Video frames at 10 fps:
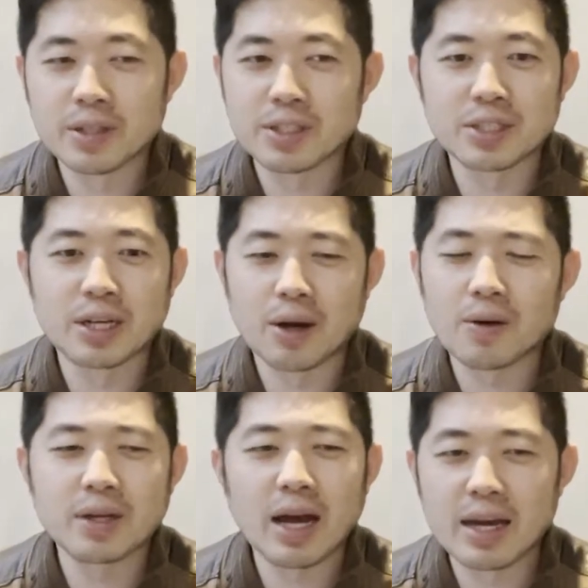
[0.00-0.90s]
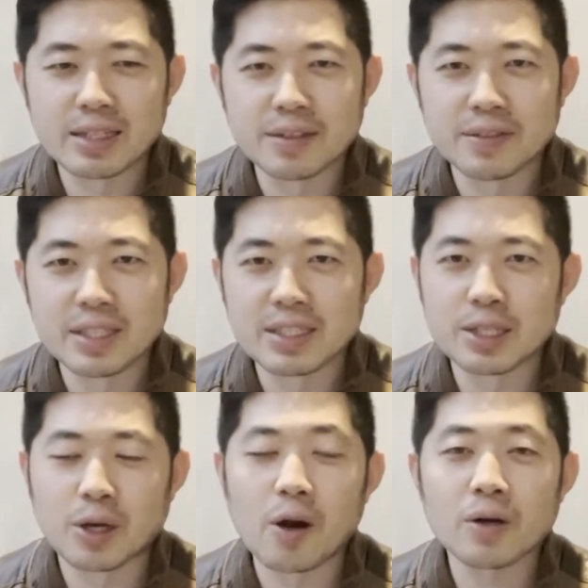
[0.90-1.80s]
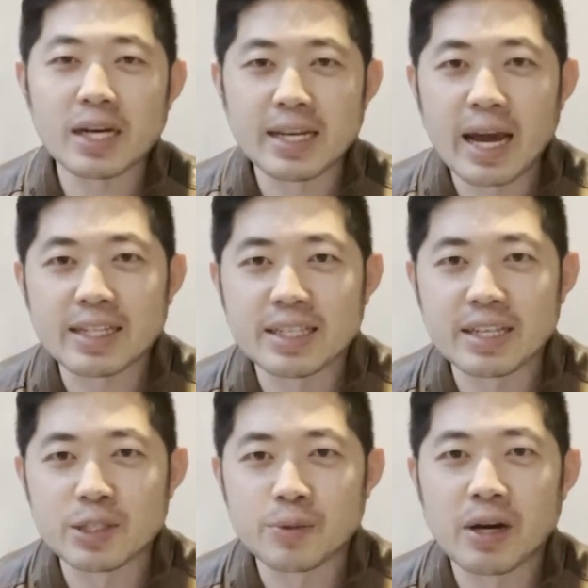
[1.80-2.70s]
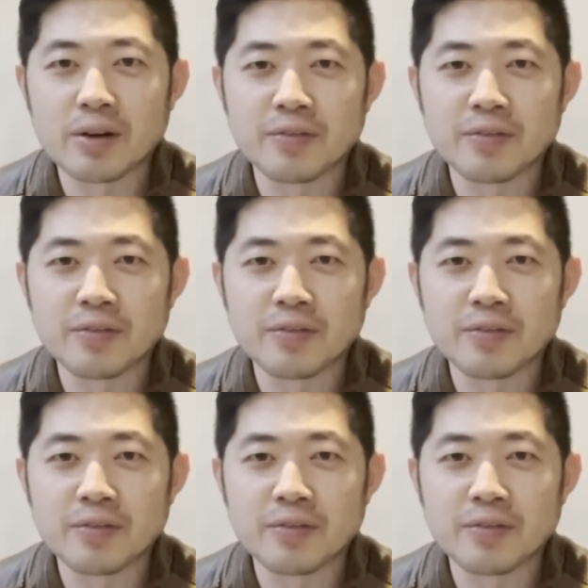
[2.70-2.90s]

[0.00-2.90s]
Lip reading: There's all kinds of these. They are all connected as well.